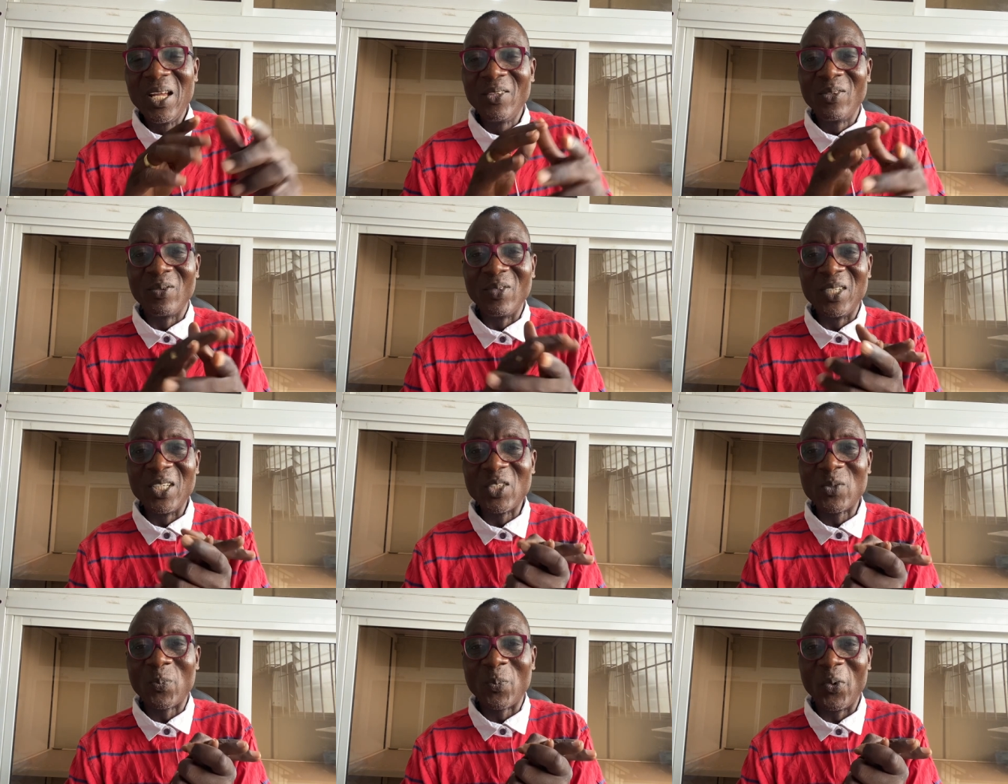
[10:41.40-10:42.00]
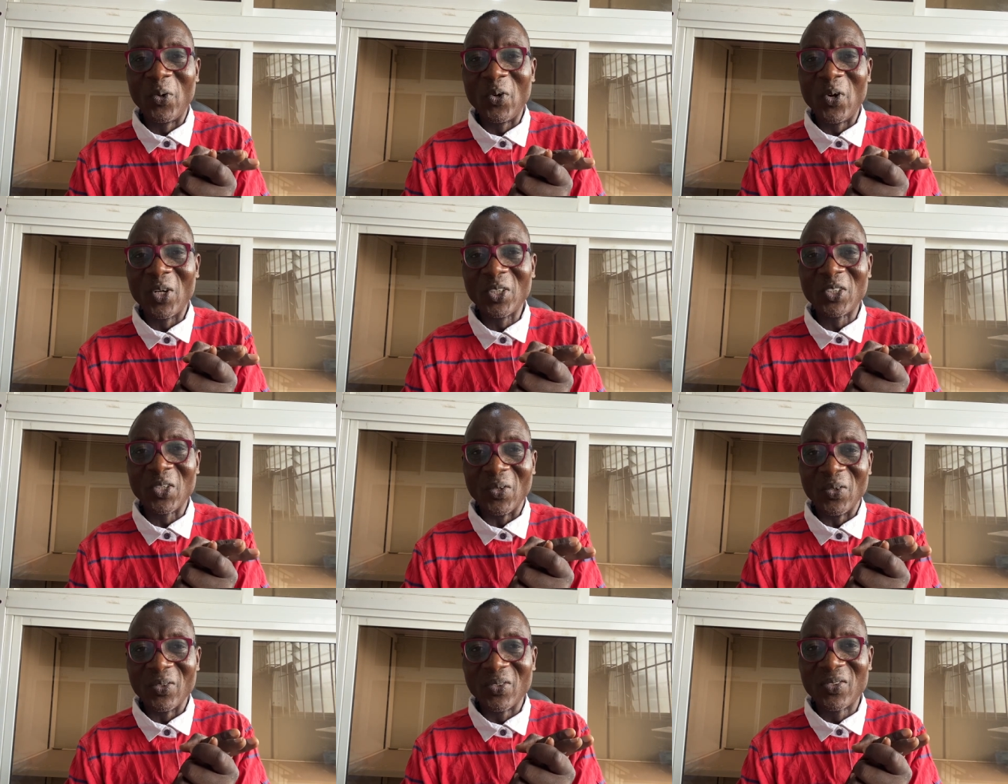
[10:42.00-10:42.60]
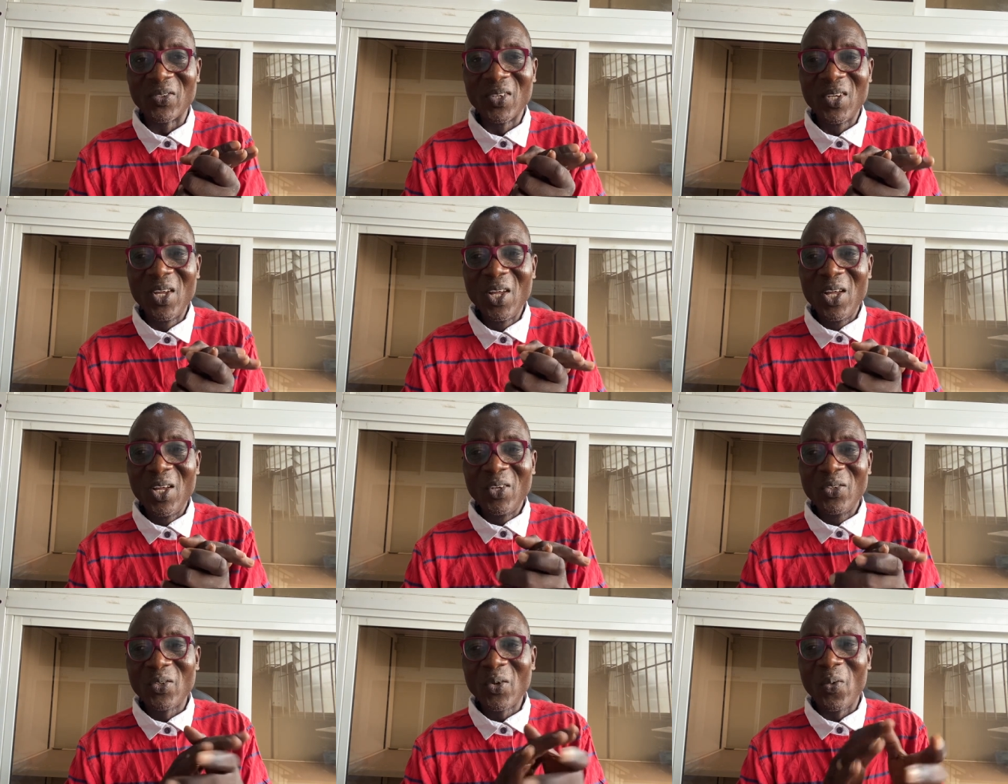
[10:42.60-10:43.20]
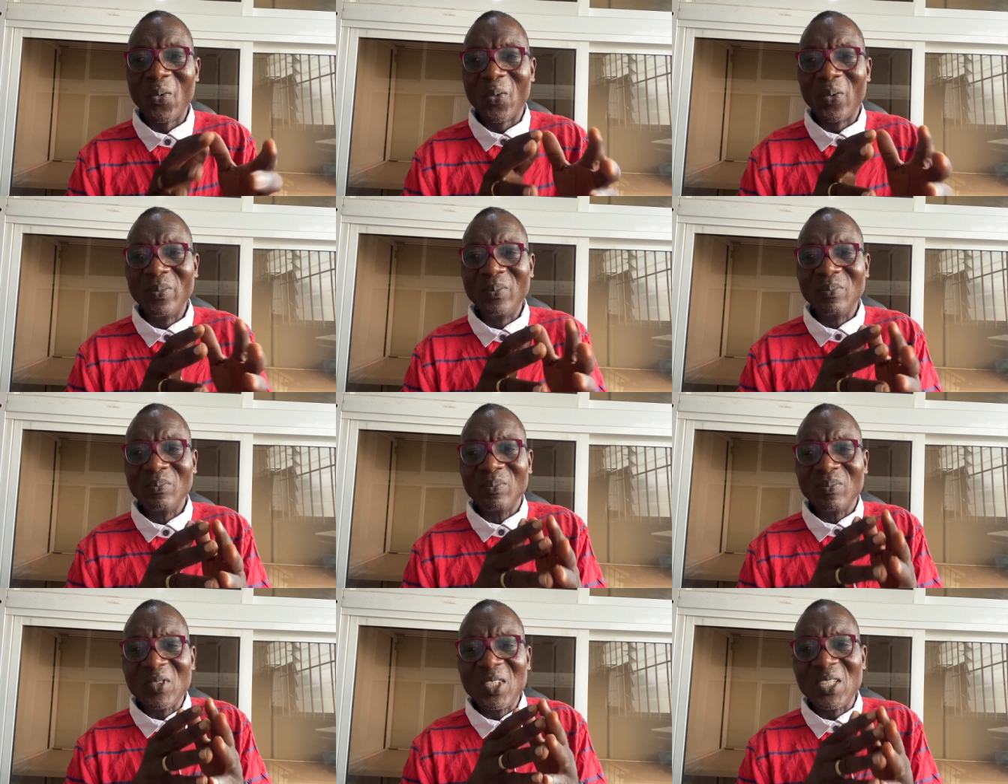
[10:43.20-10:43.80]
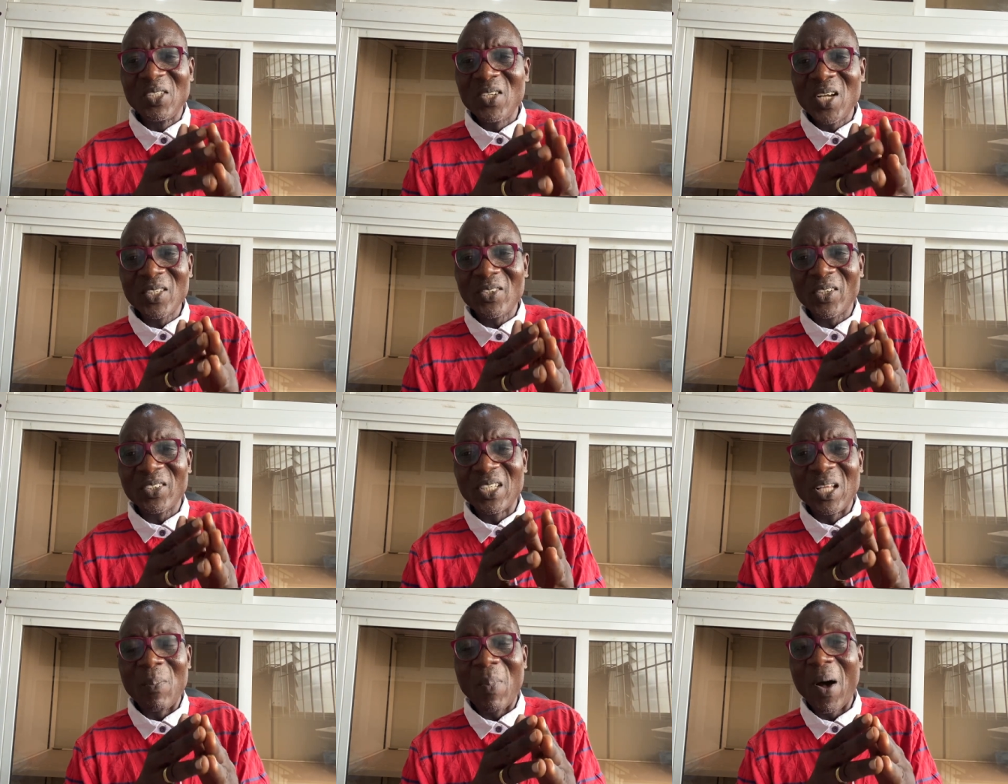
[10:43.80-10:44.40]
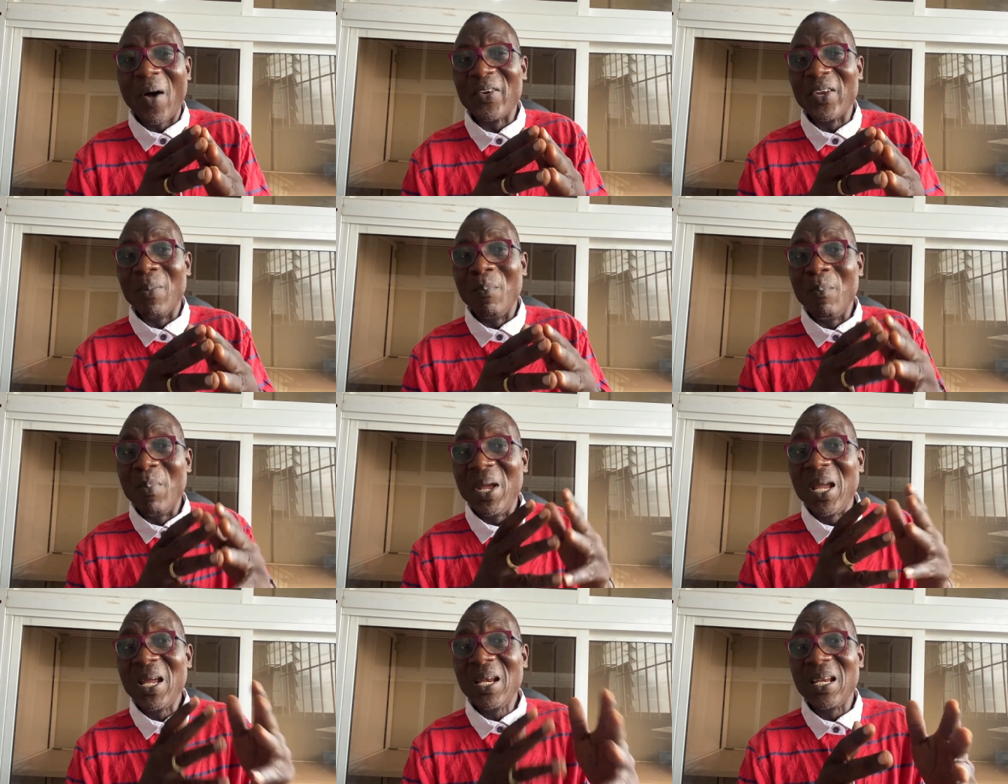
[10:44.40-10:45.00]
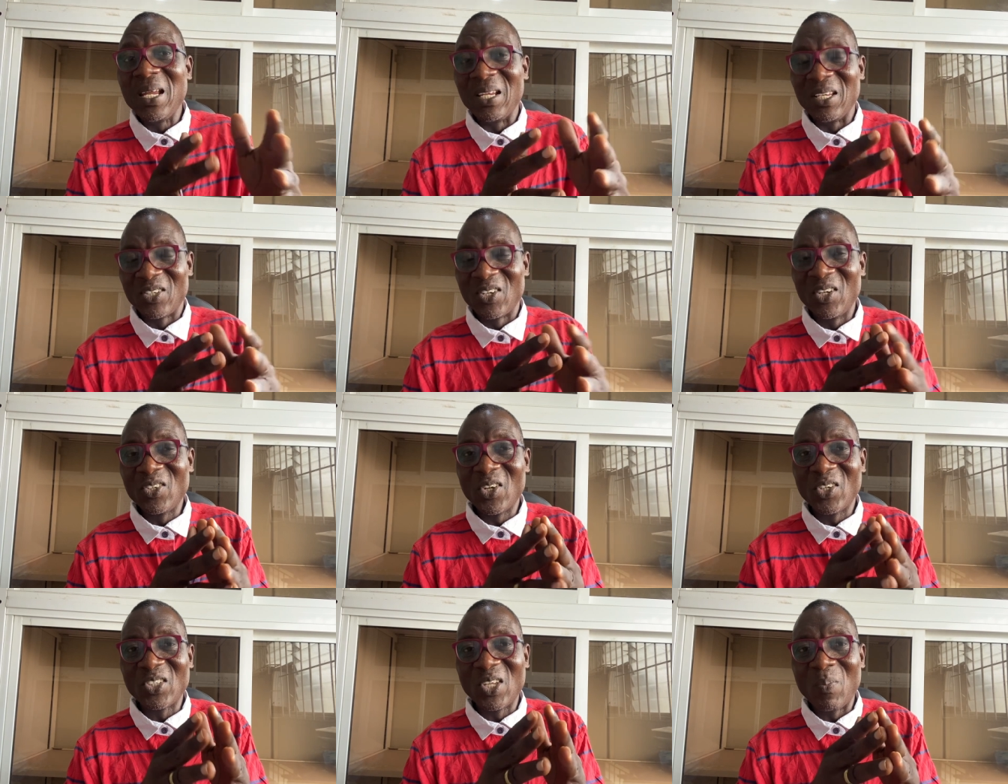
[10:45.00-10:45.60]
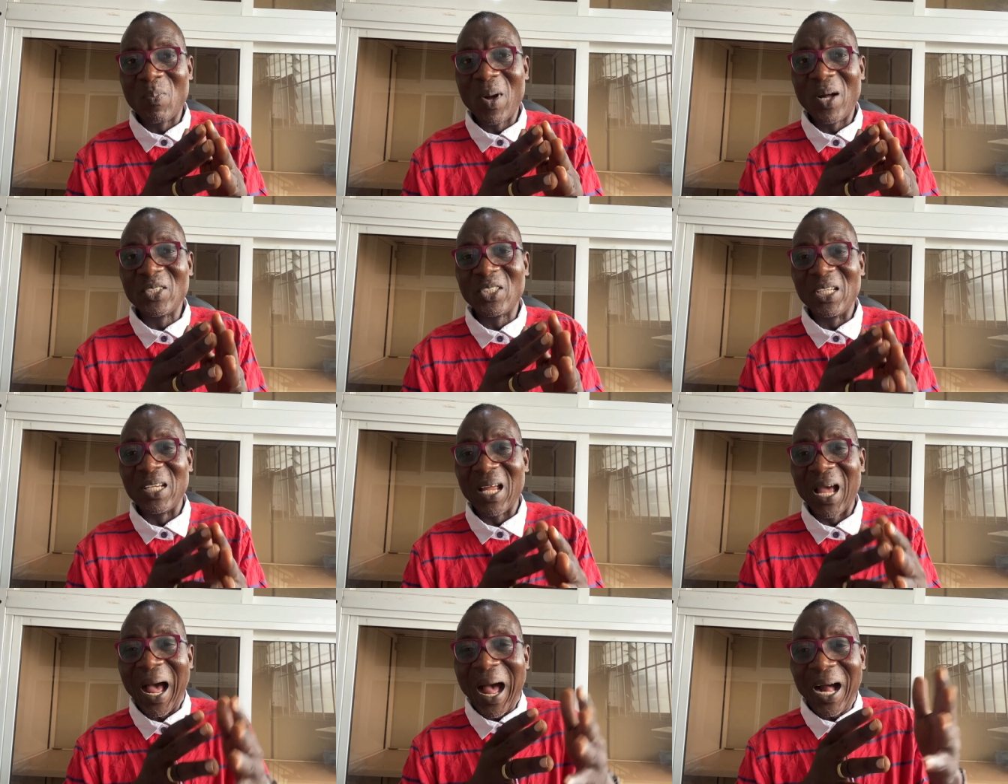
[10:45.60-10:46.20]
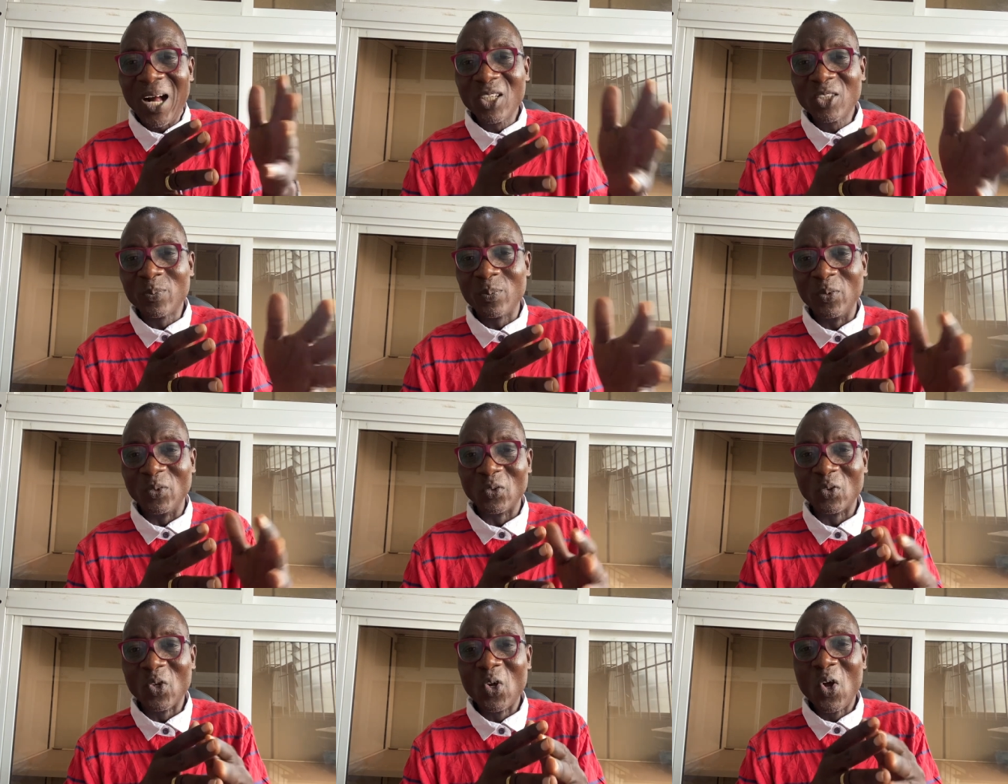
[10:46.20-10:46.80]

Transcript: to these productions? So it's not just about the meaning, it's not just about the output,